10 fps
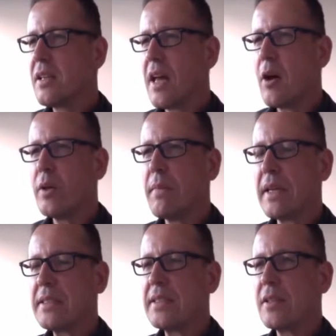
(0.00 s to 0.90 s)
now in
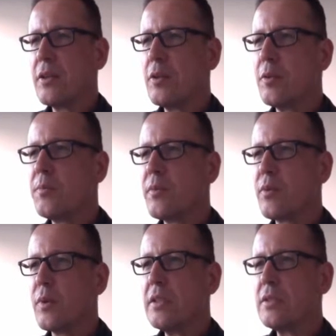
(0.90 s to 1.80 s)
Mexico
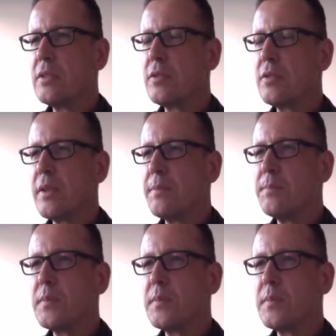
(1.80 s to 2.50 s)
for industry.